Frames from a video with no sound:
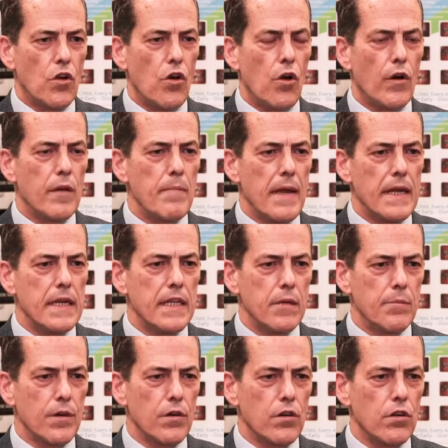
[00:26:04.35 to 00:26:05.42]
called a
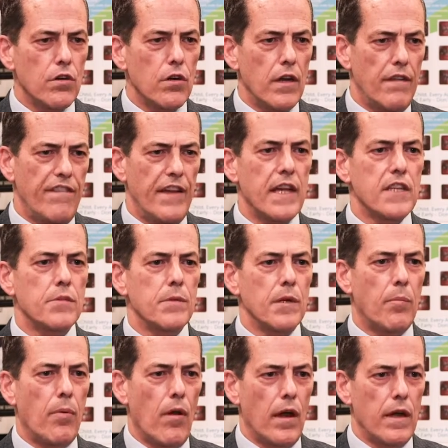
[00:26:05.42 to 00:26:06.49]
mandibular advancement
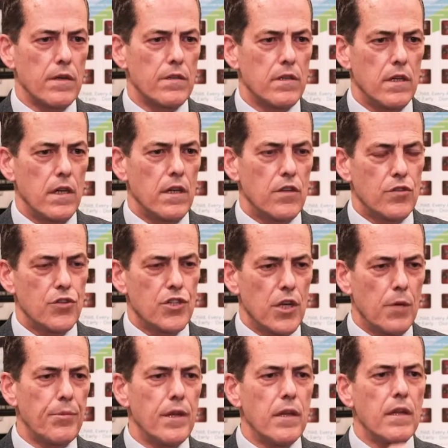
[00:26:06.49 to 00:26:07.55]
appliance. So
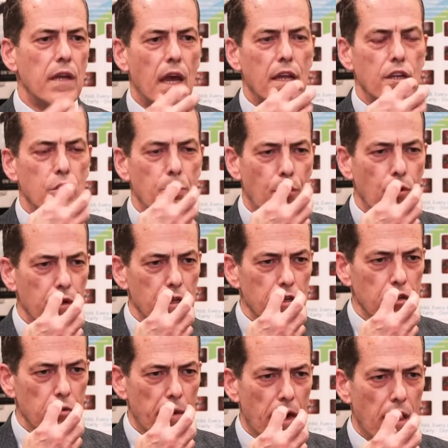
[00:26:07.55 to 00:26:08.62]
something that you put in
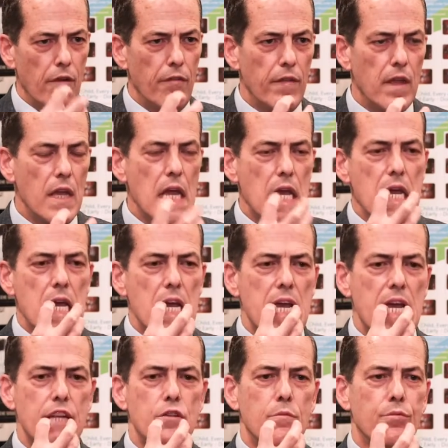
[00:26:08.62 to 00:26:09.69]
your mouth
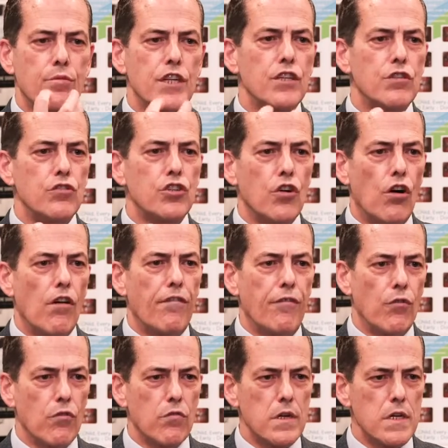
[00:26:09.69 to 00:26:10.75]
and you bring your jaw
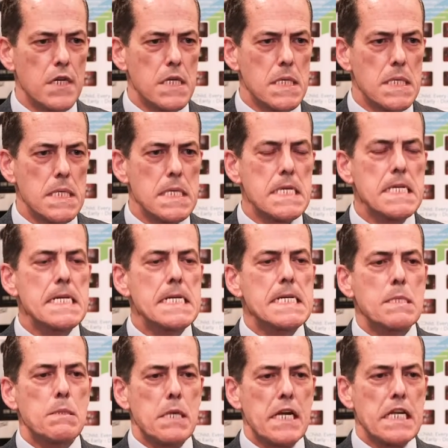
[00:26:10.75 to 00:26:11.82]
forward.
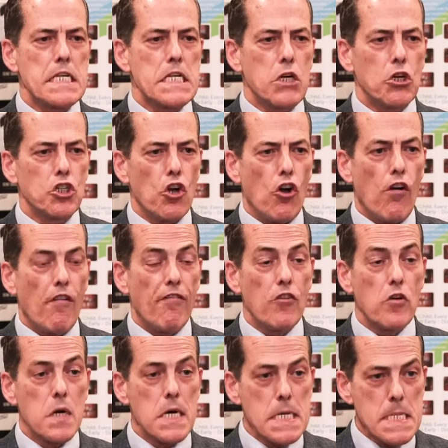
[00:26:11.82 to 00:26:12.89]
Bringing your jaw
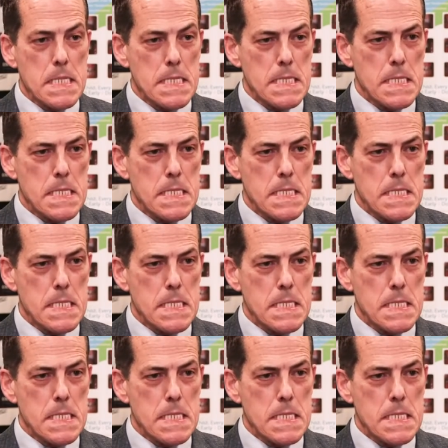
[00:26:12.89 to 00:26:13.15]
forward